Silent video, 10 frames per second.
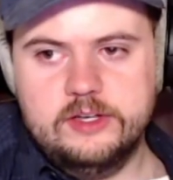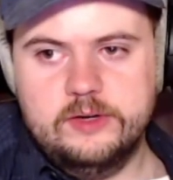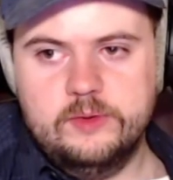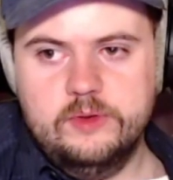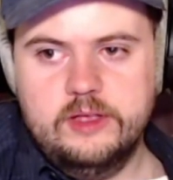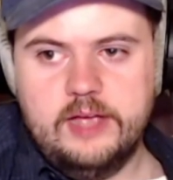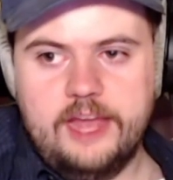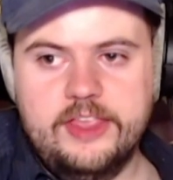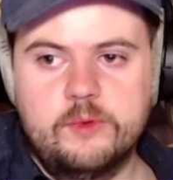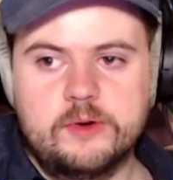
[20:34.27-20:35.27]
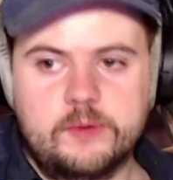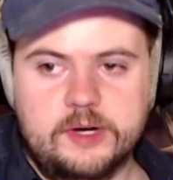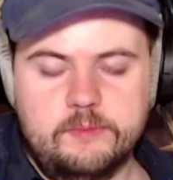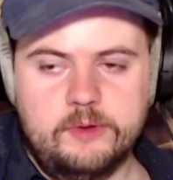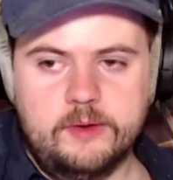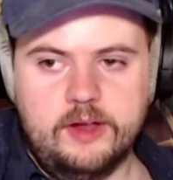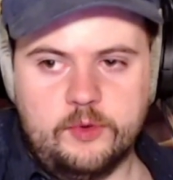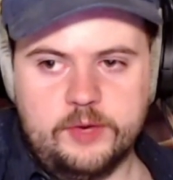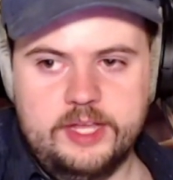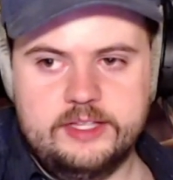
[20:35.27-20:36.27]
So I think we're
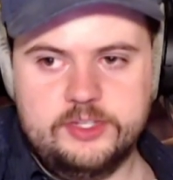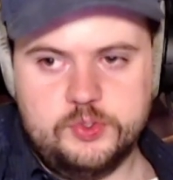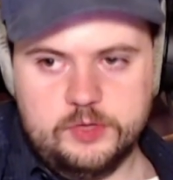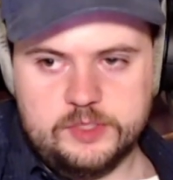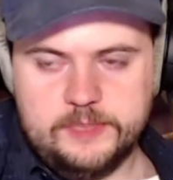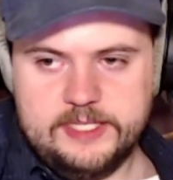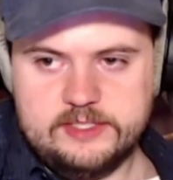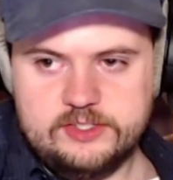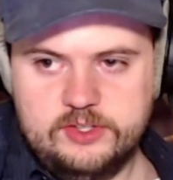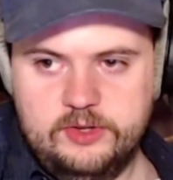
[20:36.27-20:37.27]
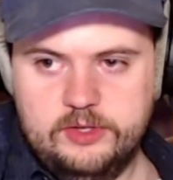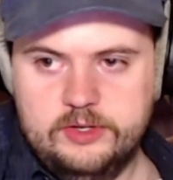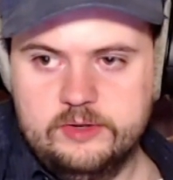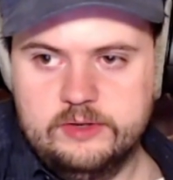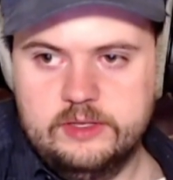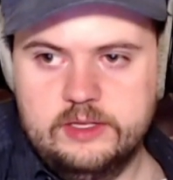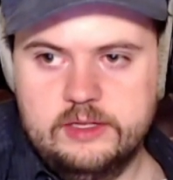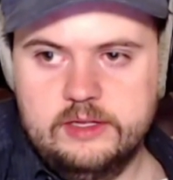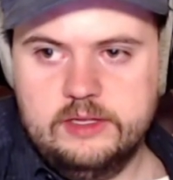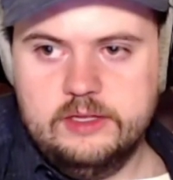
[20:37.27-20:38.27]
agreed that George plays the solo,
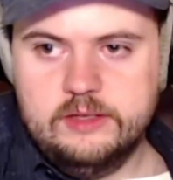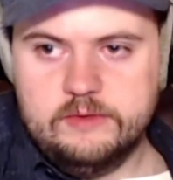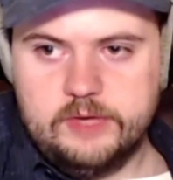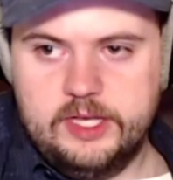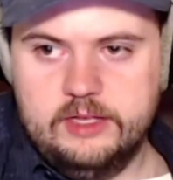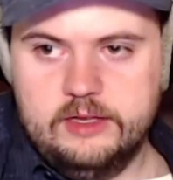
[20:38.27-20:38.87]
right?